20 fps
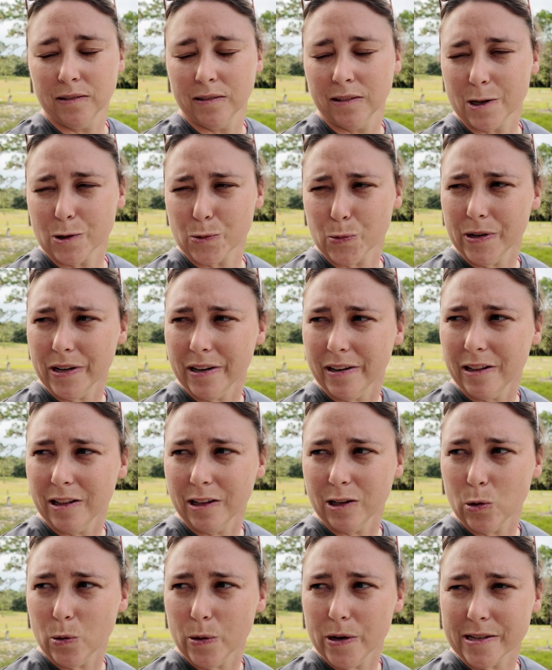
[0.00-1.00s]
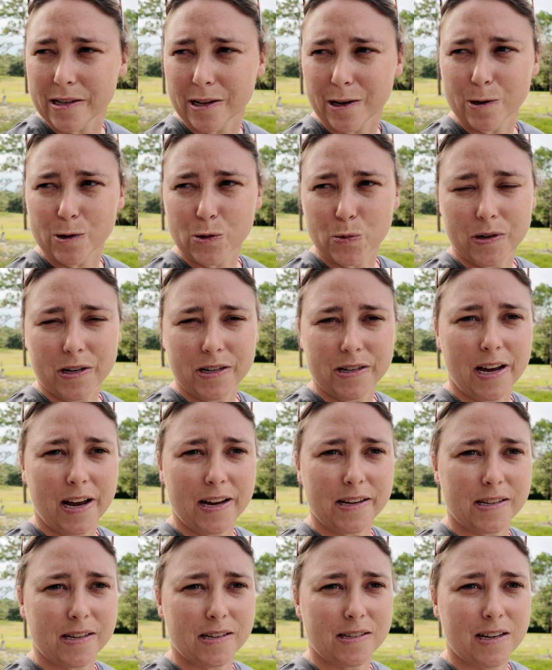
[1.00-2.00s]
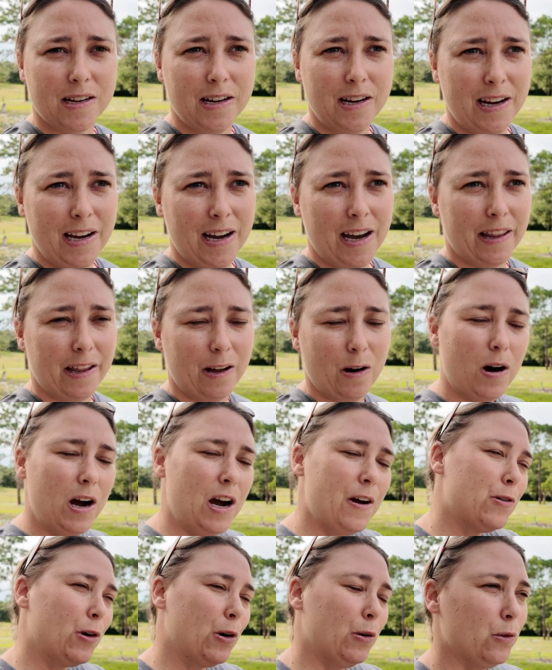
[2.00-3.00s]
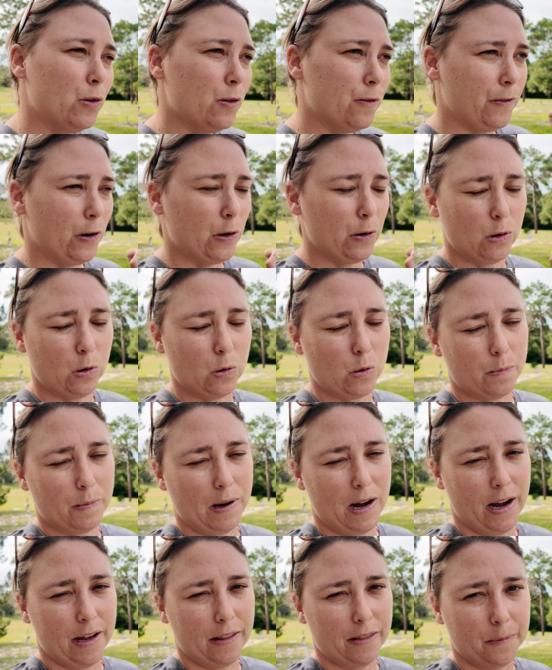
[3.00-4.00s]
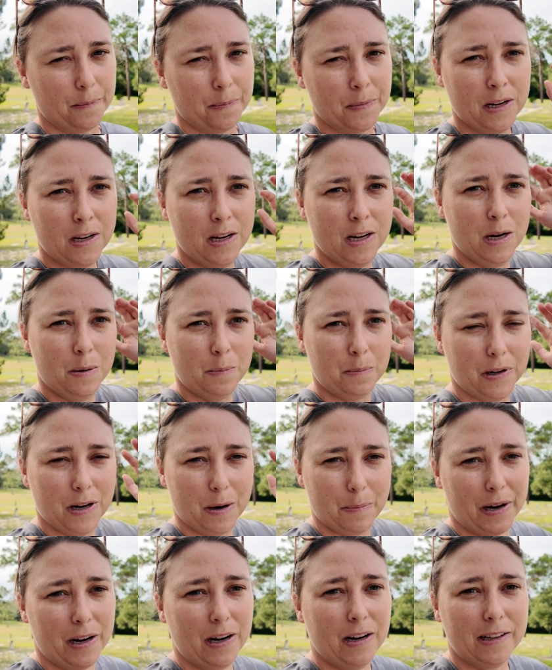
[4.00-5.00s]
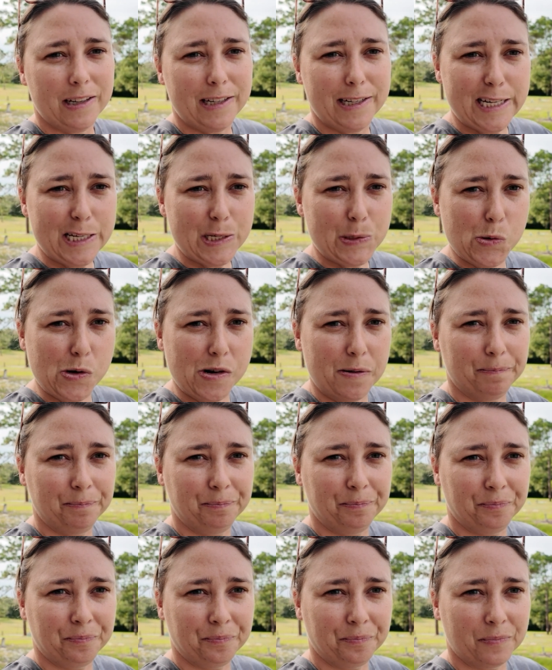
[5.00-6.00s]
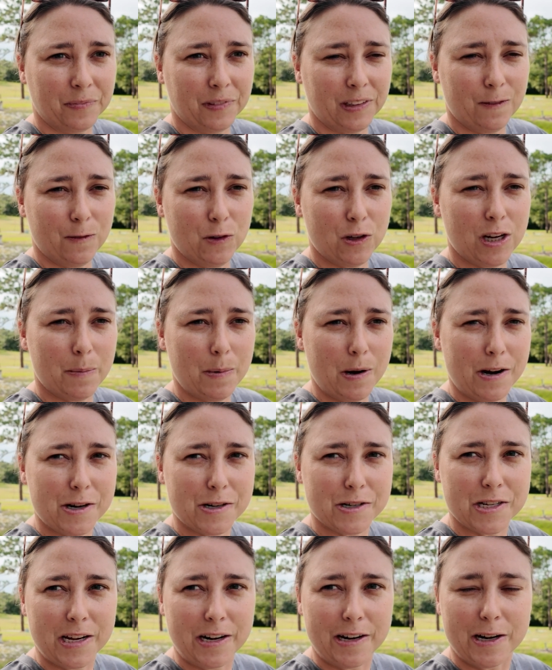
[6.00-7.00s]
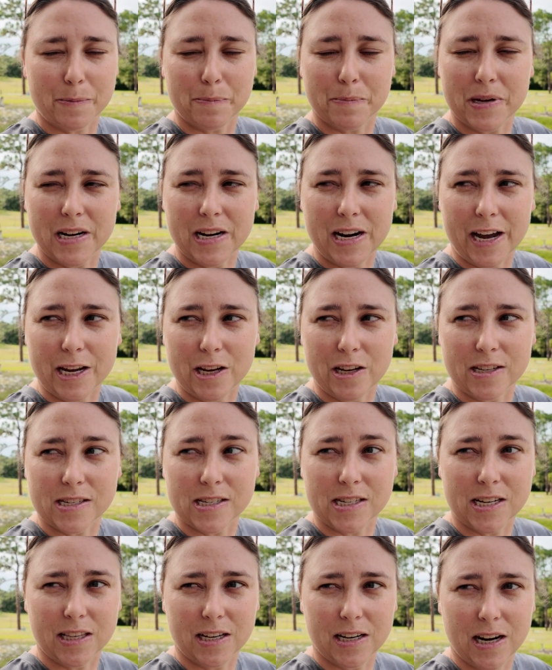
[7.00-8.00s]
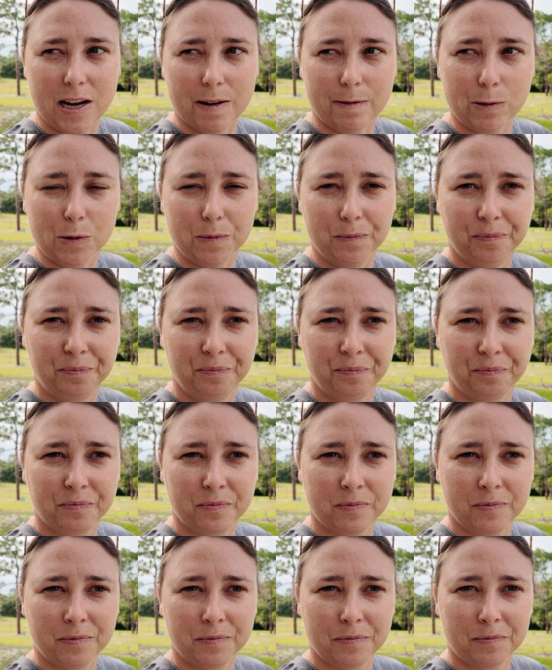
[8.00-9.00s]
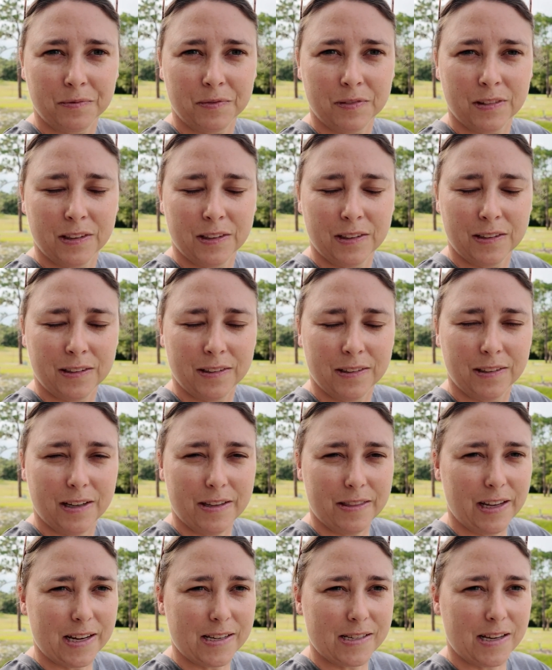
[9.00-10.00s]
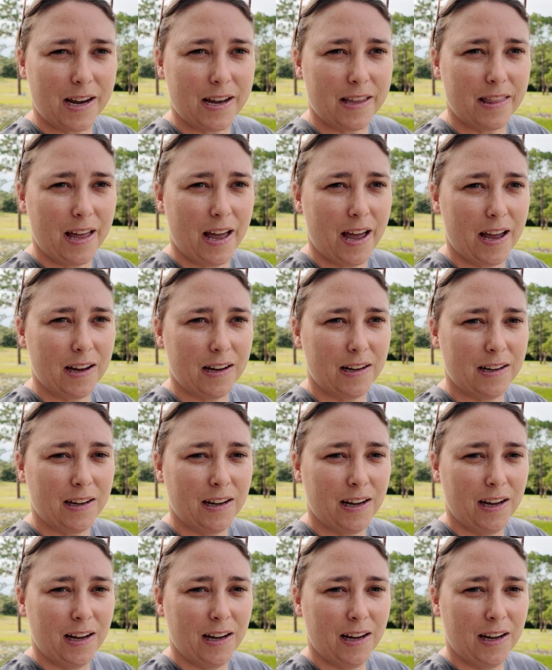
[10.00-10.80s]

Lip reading: There's one in Illinois and there's one in Texas, and they all have their own little folklore behind them. But apparently this one, if you come out here and sit here at midnight, you can see the devil and things like that.